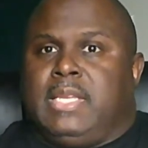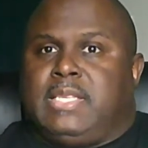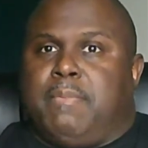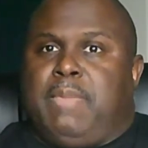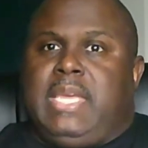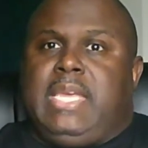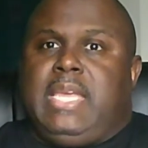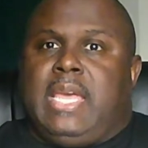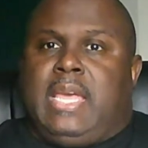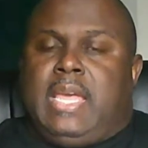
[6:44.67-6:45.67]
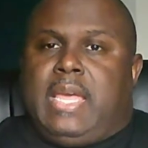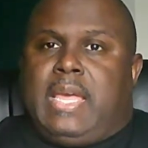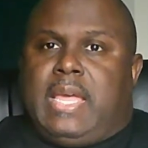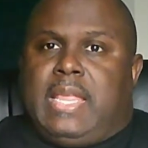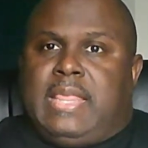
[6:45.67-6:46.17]
To me,
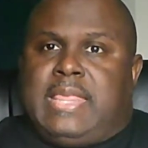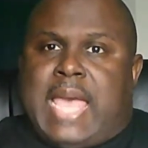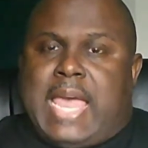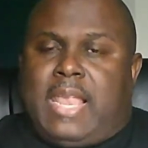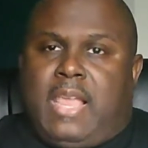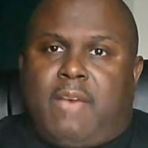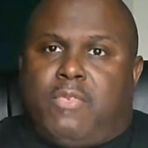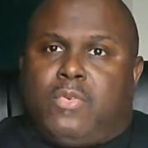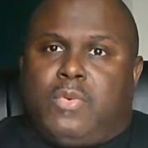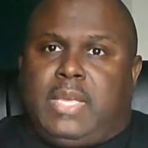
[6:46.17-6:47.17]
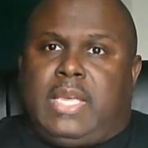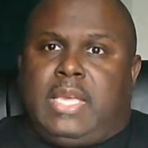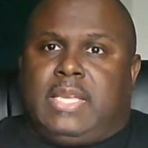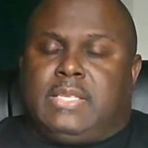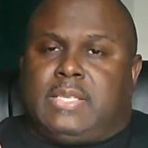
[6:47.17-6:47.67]
that level
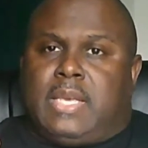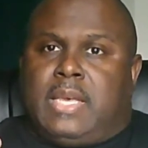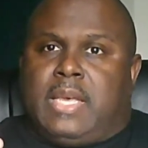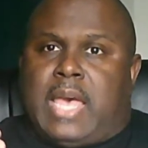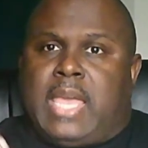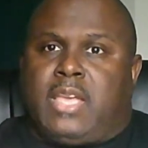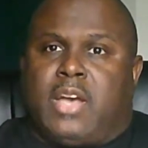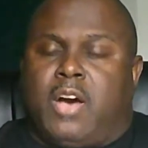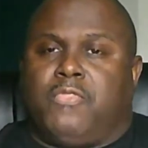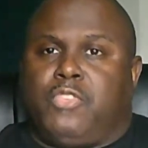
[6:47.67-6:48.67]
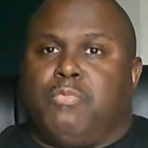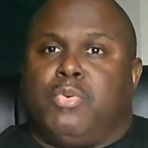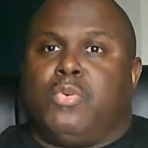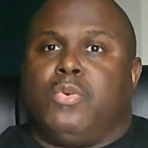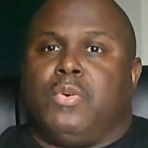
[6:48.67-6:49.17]
is a
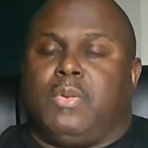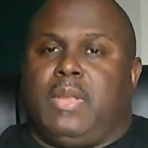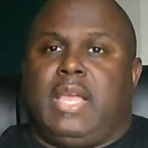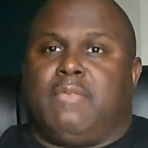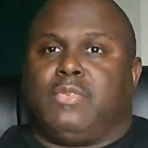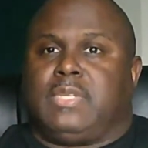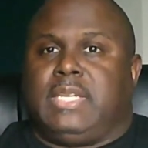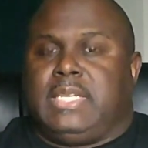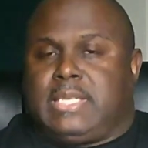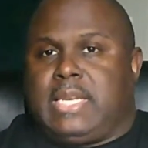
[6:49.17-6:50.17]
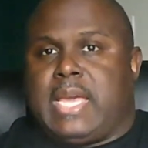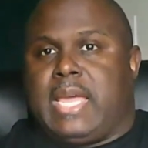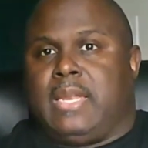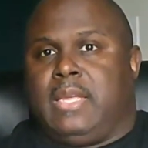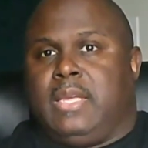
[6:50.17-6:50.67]
comfortable level to listen
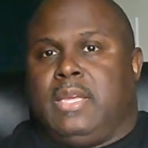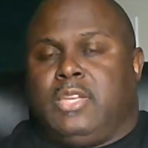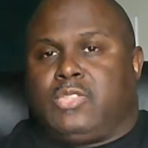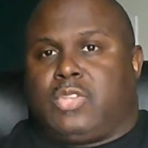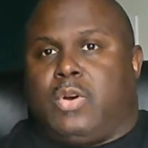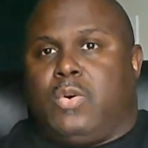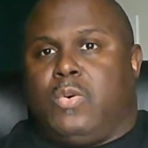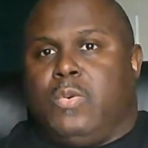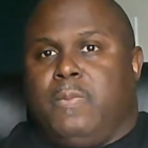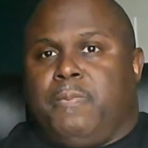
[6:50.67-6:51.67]
at. So